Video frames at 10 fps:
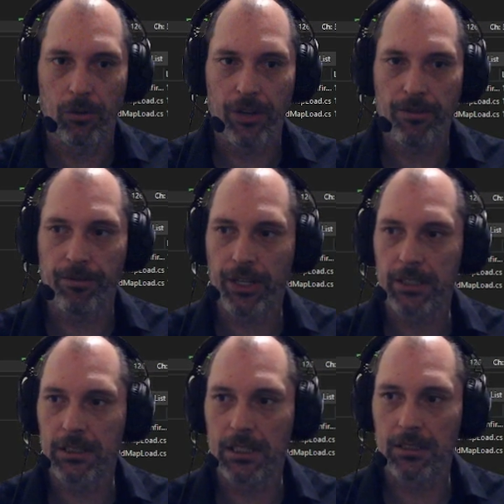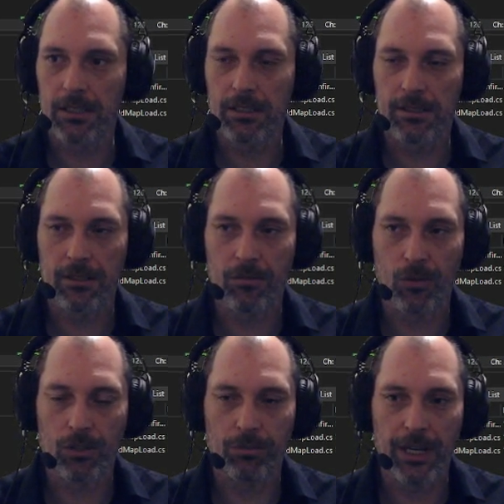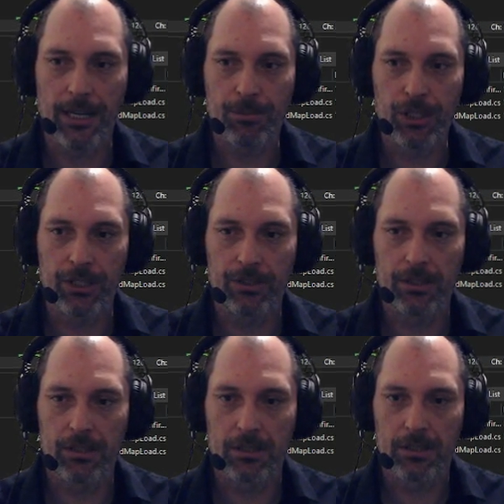Where the fuck is this? This is in world map load.